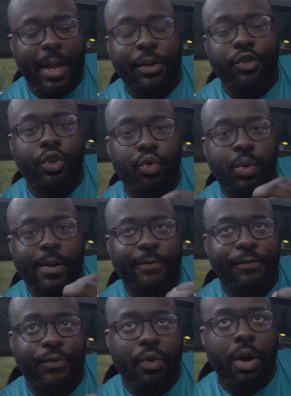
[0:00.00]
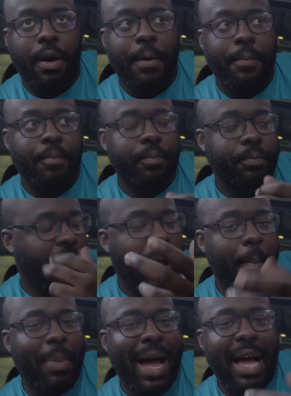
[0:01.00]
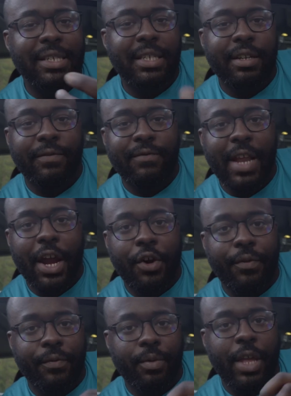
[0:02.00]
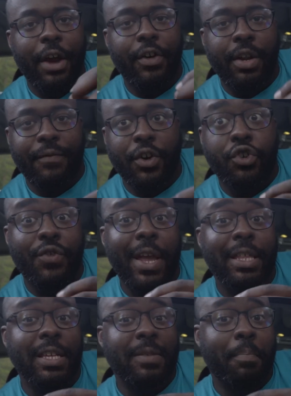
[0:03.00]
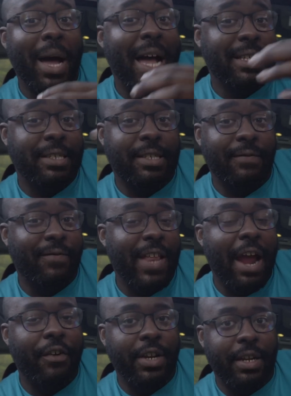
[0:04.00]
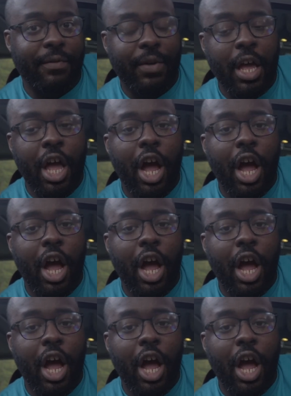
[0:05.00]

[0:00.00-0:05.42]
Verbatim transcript: and do it from a positive narrative and create this positive narrative